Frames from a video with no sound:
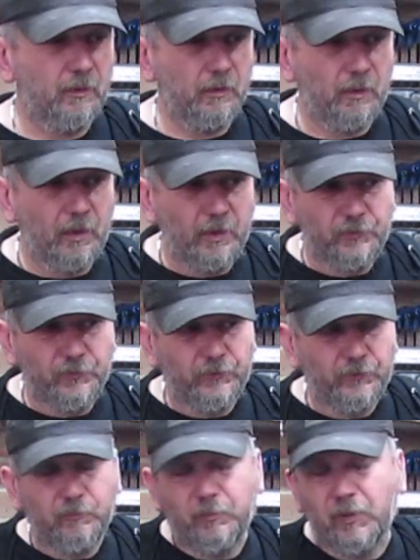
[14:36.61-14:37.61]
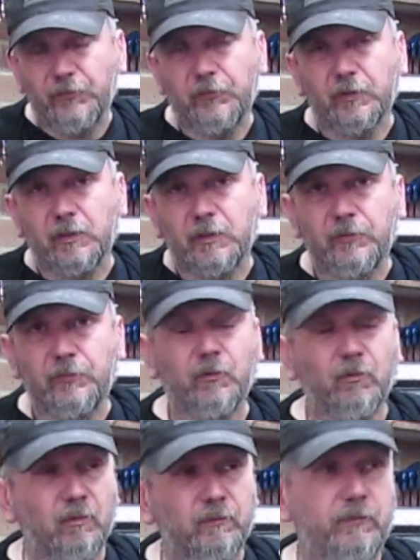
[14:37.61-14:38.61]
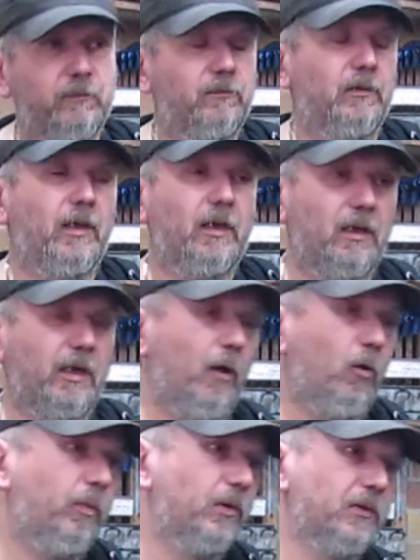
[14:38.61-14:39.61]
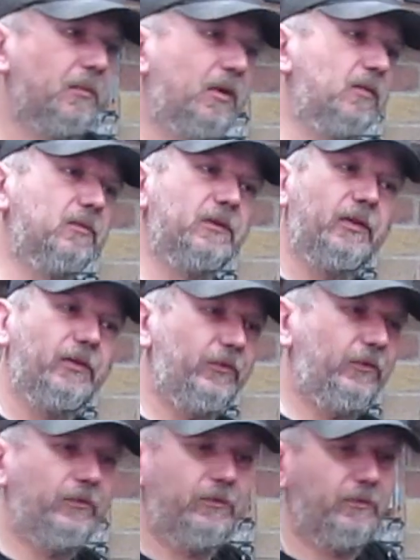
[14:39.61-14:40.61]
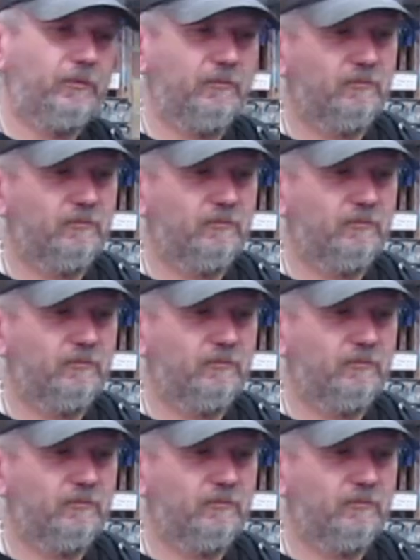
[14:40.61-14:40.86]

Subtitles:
And basically, sort of help at the moment is